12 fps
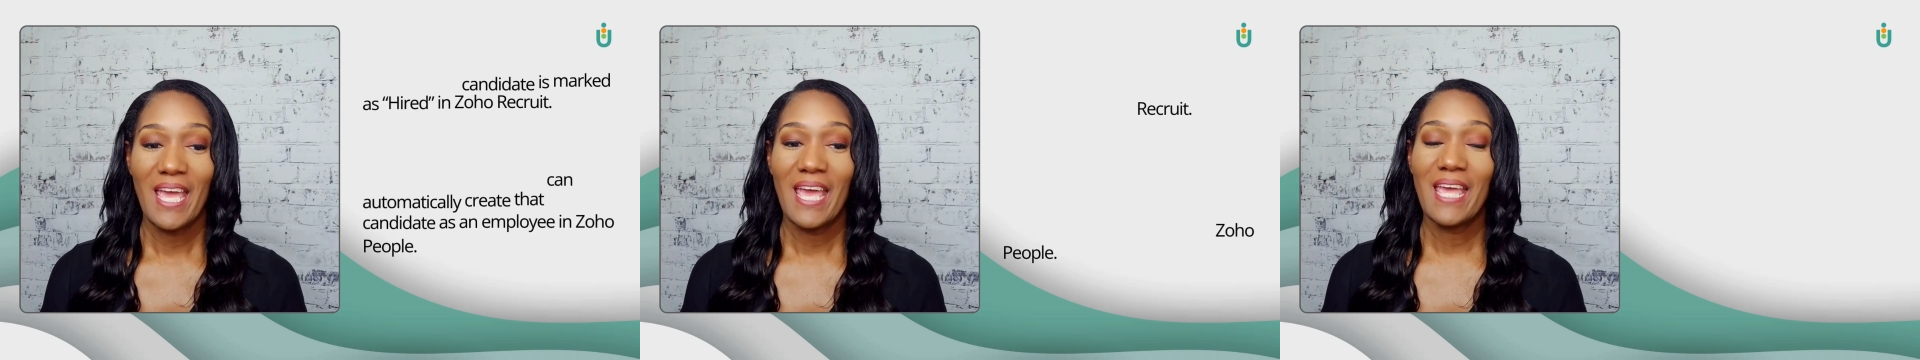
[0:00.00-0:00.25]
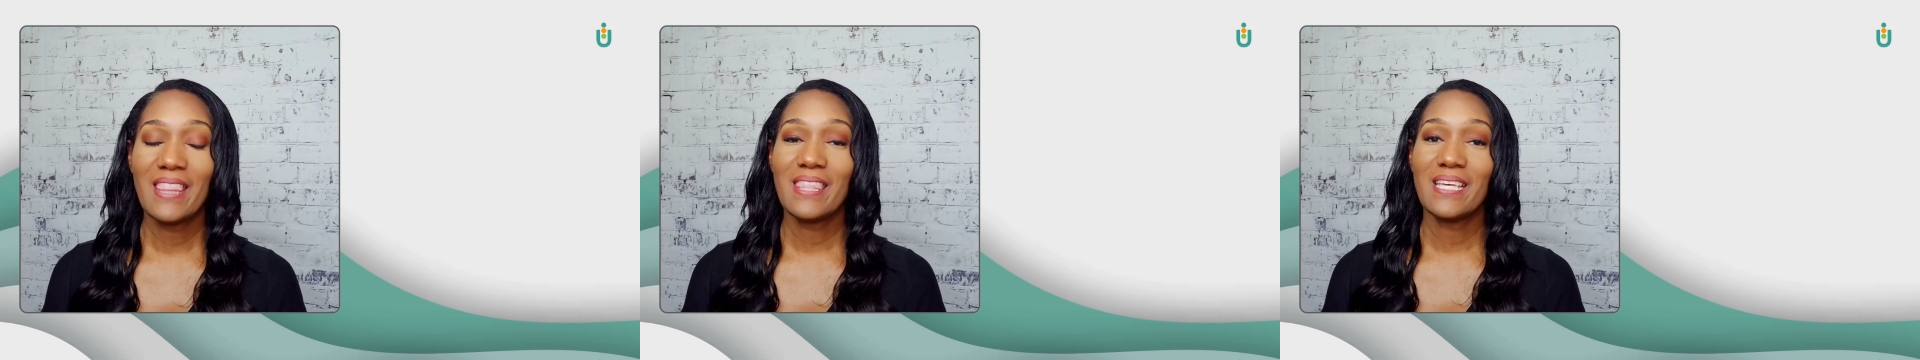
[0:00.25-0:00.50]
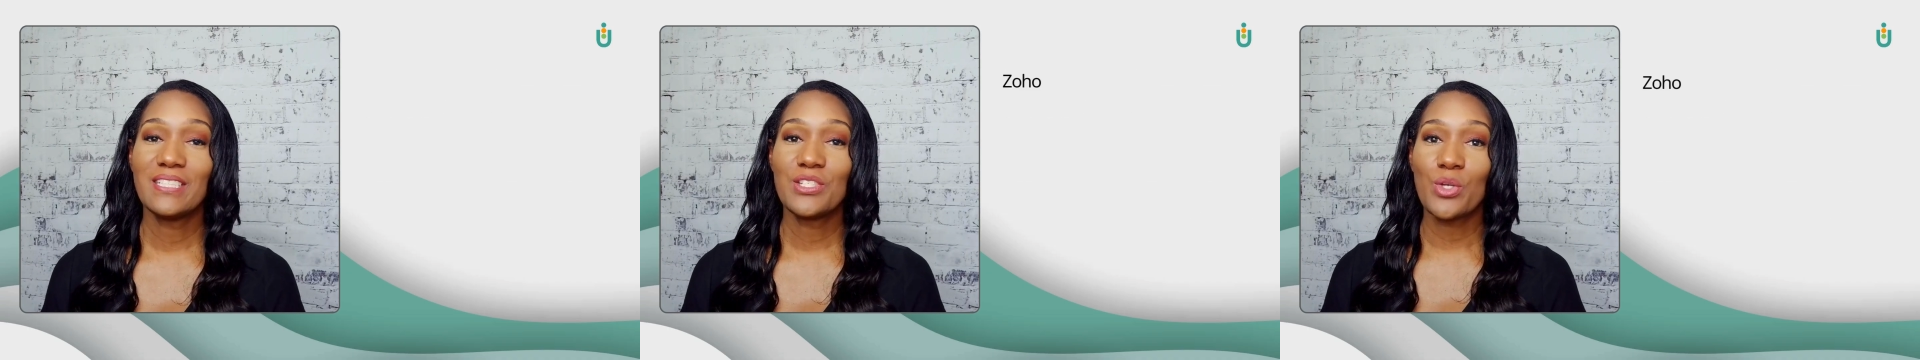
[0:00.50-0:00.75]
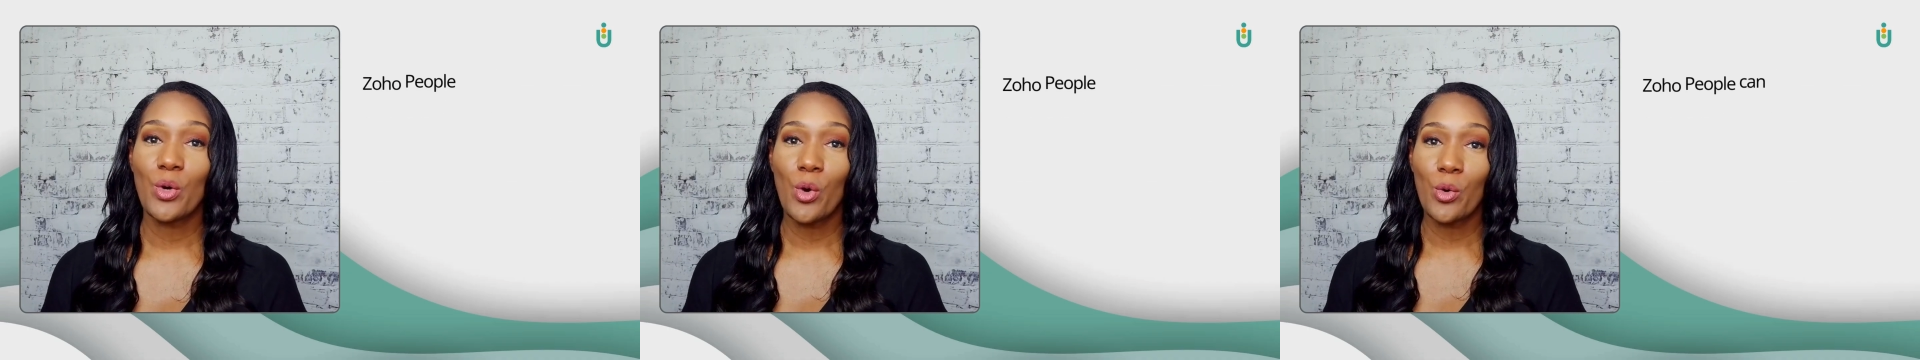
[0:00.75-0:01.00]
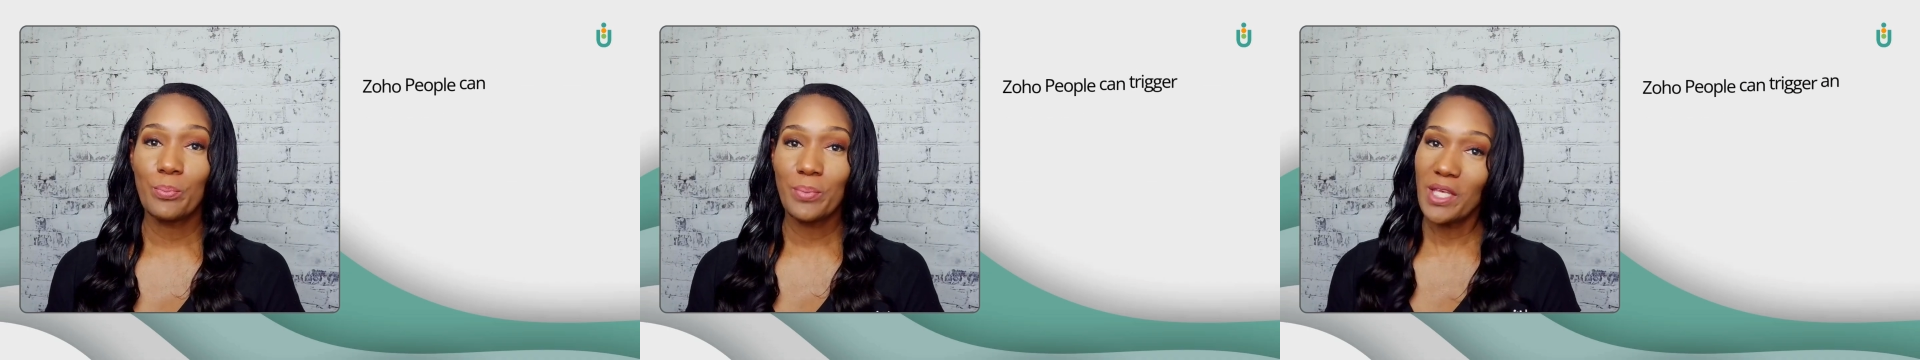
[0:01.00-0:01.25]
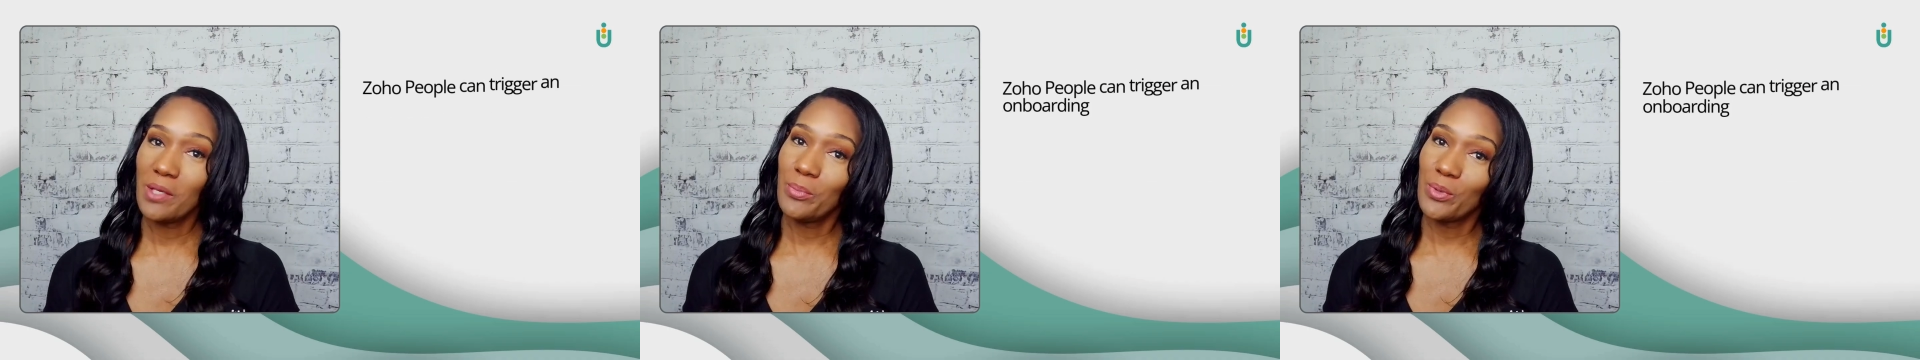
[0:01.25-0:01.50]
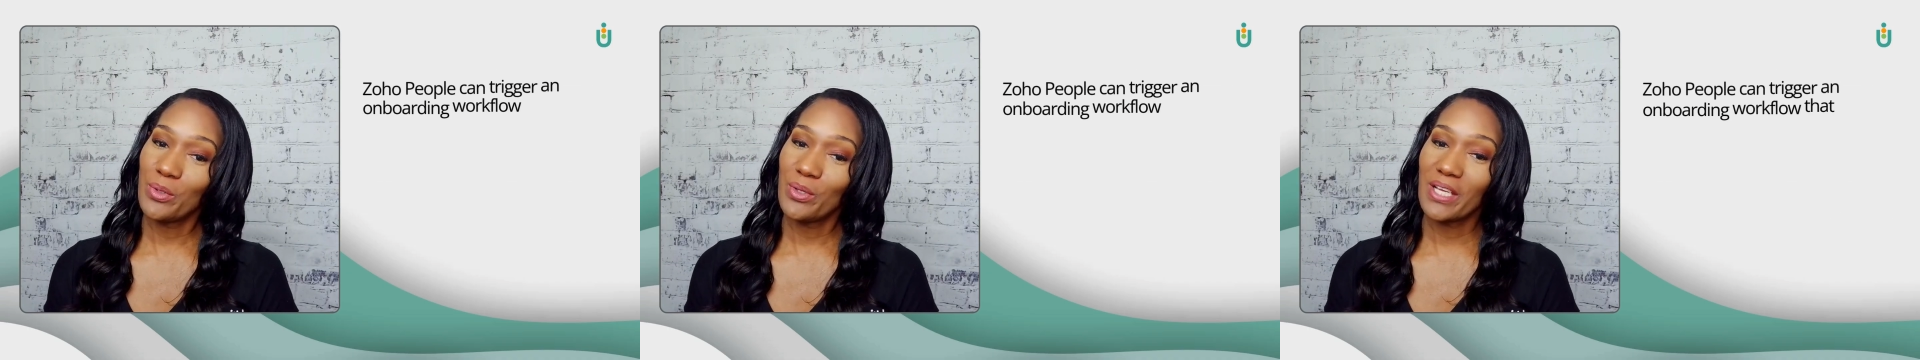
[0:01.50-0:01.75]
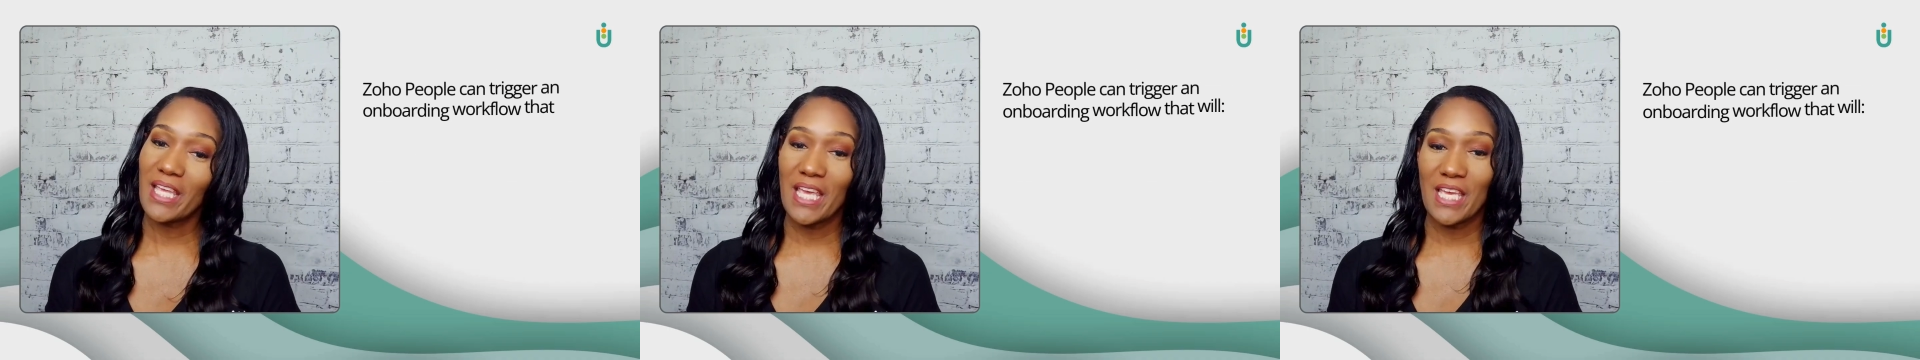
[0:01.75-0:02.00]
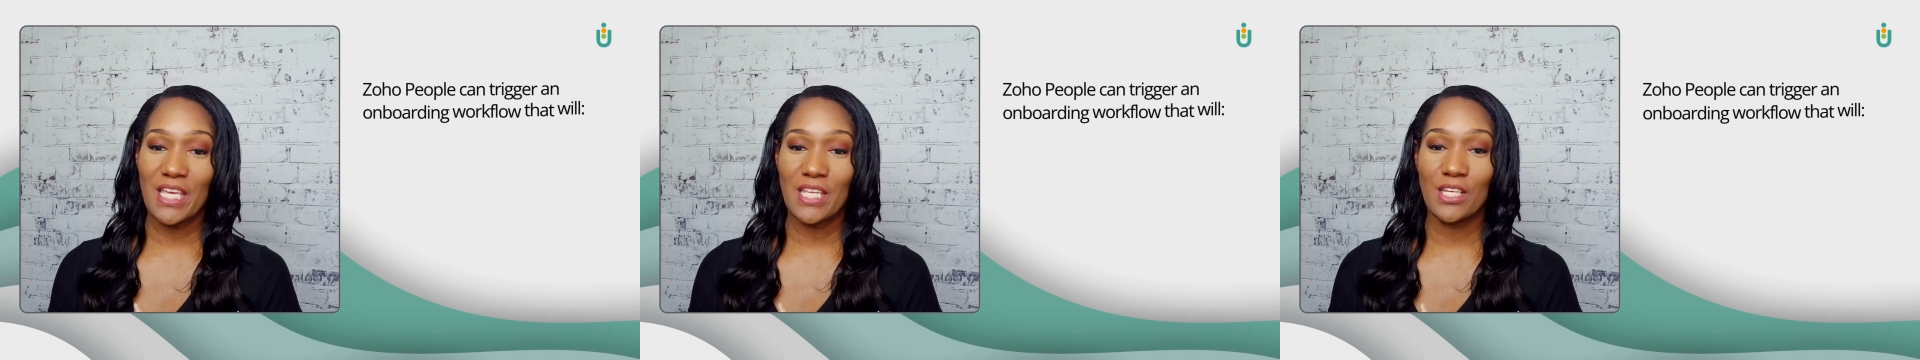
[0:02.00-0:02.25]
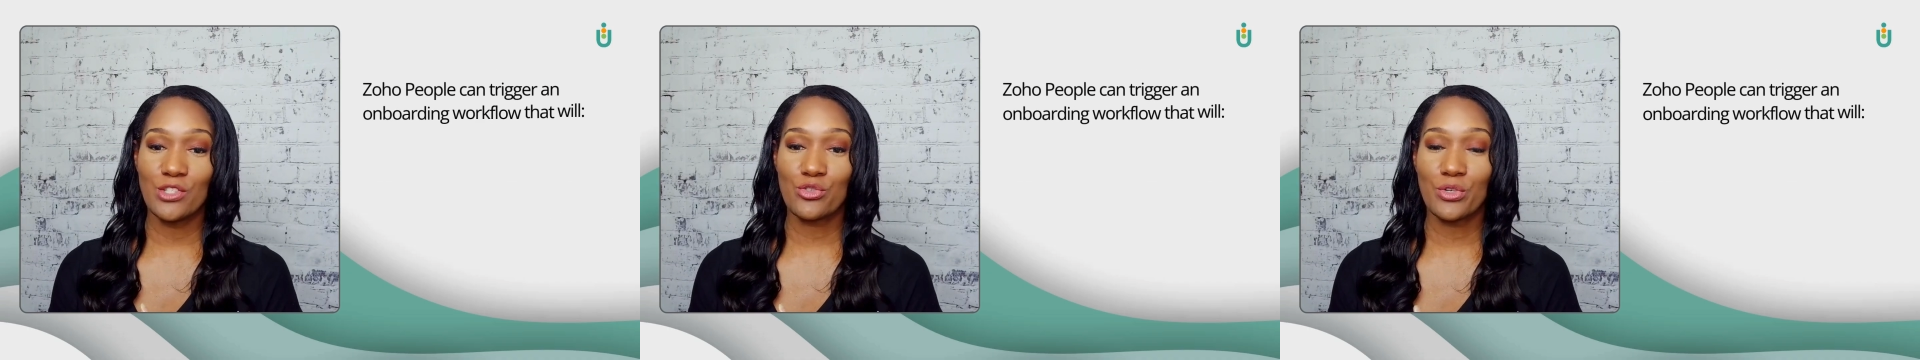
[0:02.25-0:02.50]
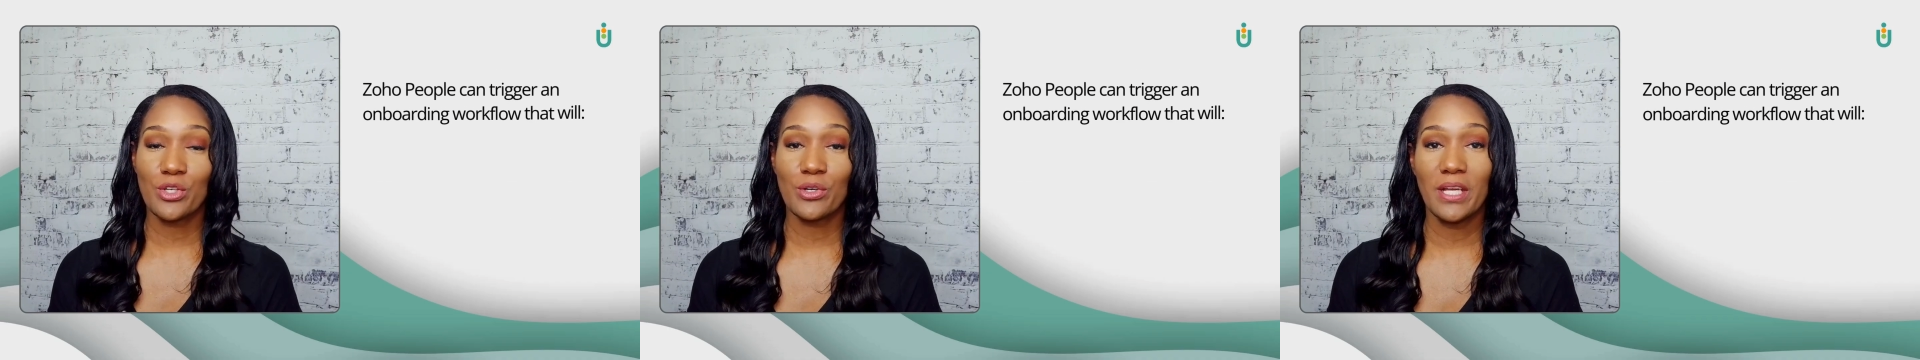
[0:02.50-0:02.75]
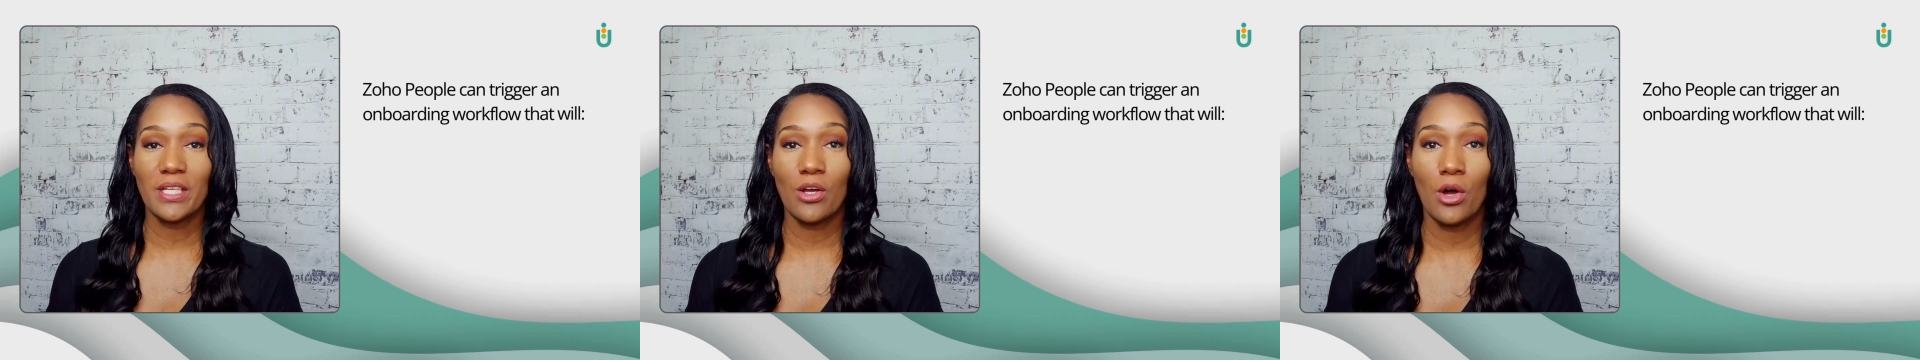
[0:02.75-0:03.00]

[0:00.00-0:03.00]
And then Zoho People can trigger an